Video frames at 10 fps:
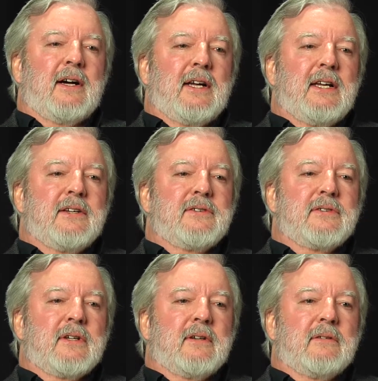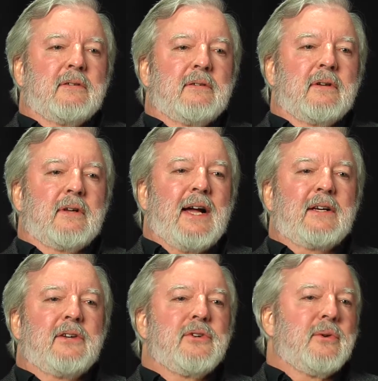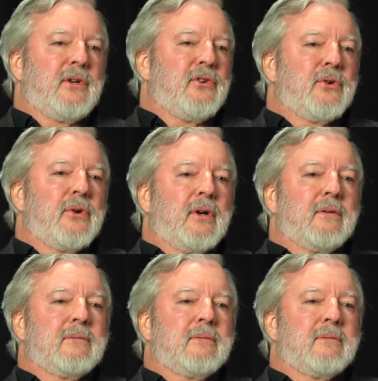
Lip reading: is likely to endure,